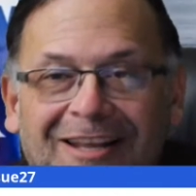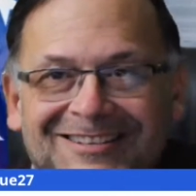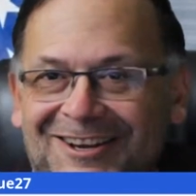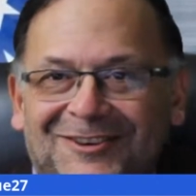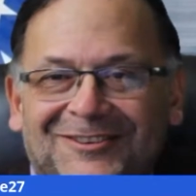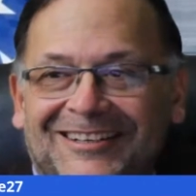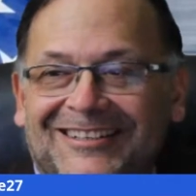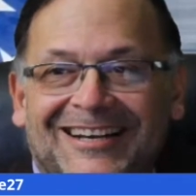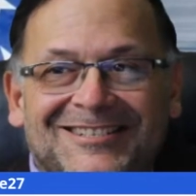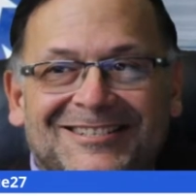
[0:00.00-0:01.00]
No,
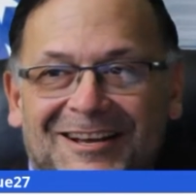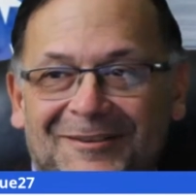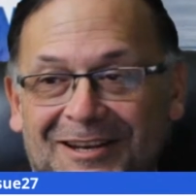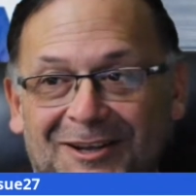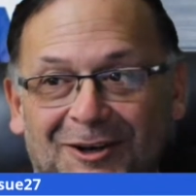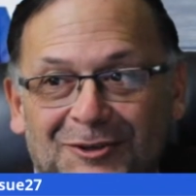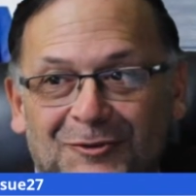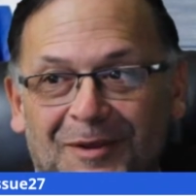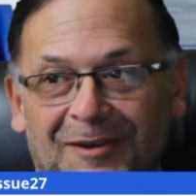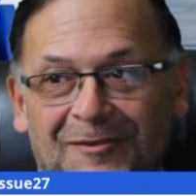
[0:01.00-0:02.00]
actually, I'm getting calls
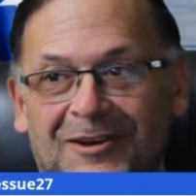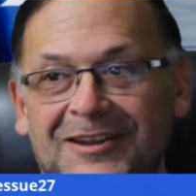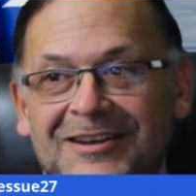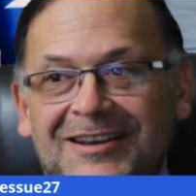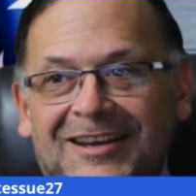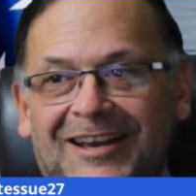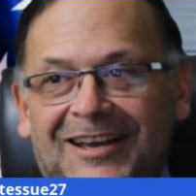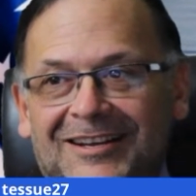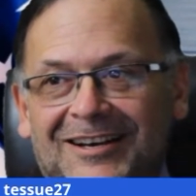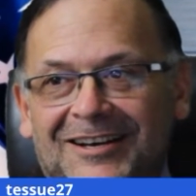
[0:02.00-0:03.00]
from everyone,
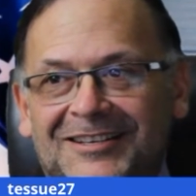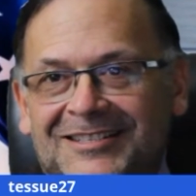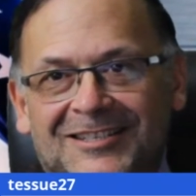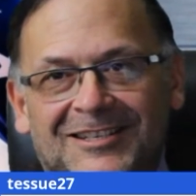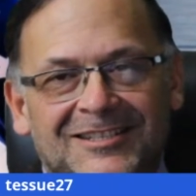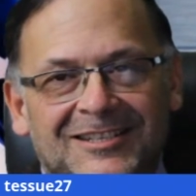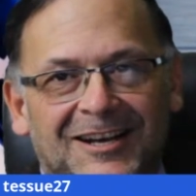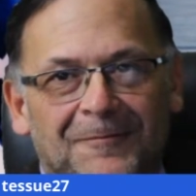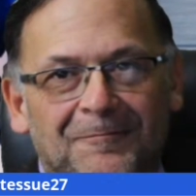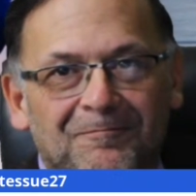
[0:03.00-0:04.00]
and it's just
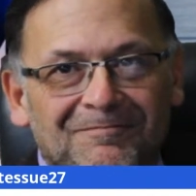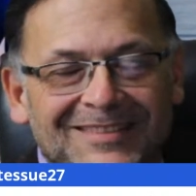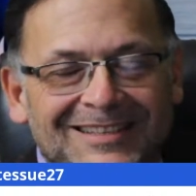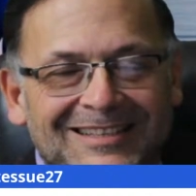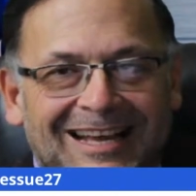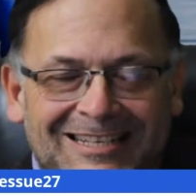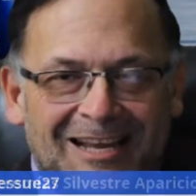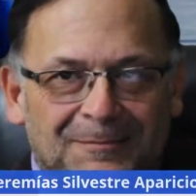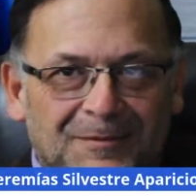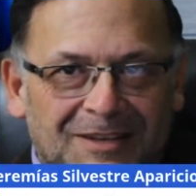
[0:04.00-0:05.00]
that
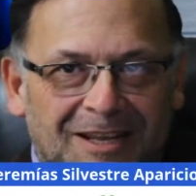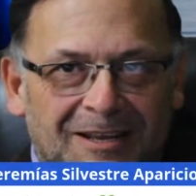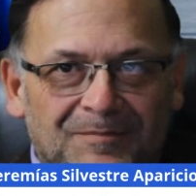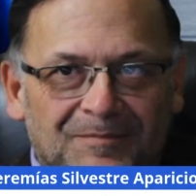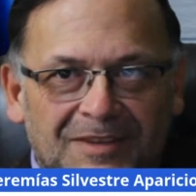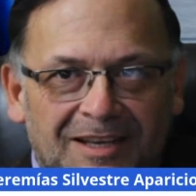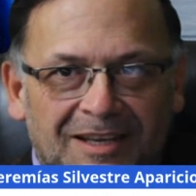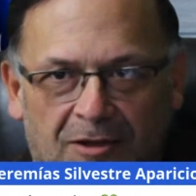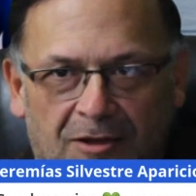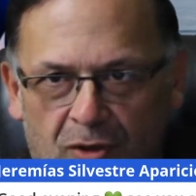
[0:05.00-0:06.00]
type of day. And
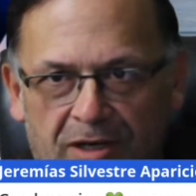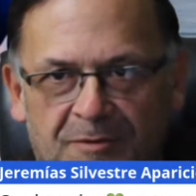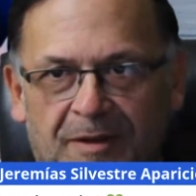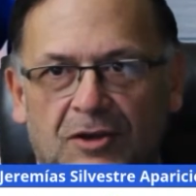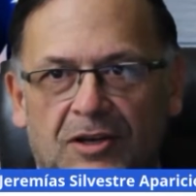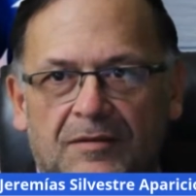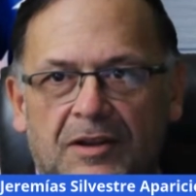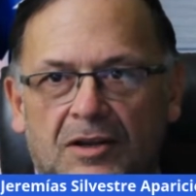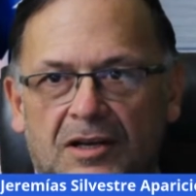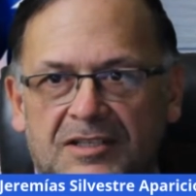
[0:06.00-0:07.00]
I'll try to explain. Good evening.
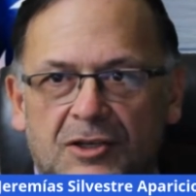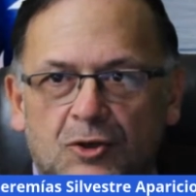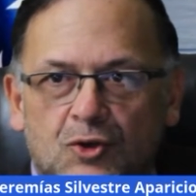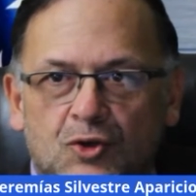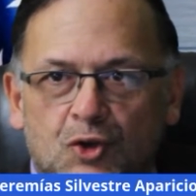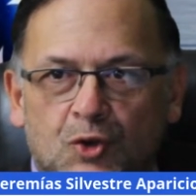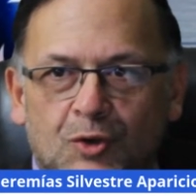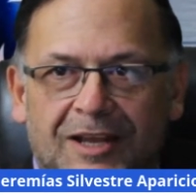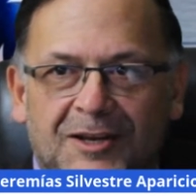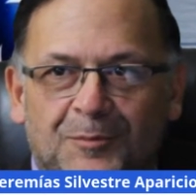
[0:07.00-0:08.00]
See you soon.
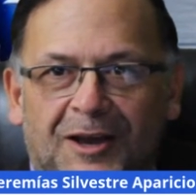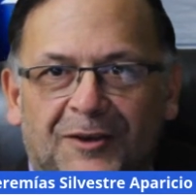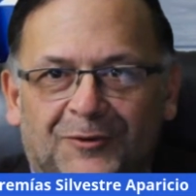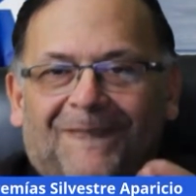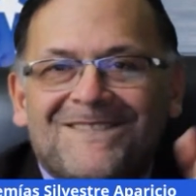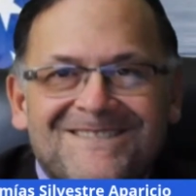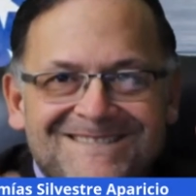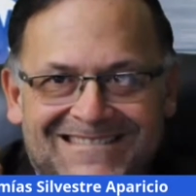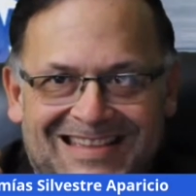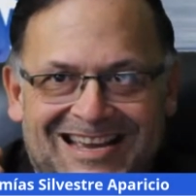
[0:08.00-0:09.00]
Heading to Brownsville.
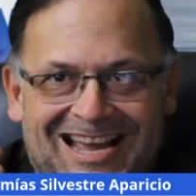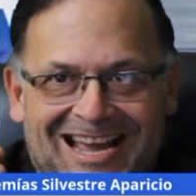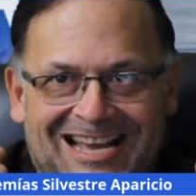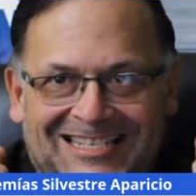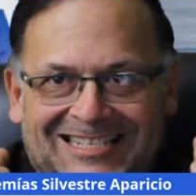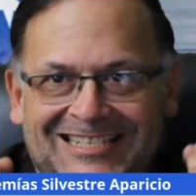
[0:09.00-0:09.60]
Yes,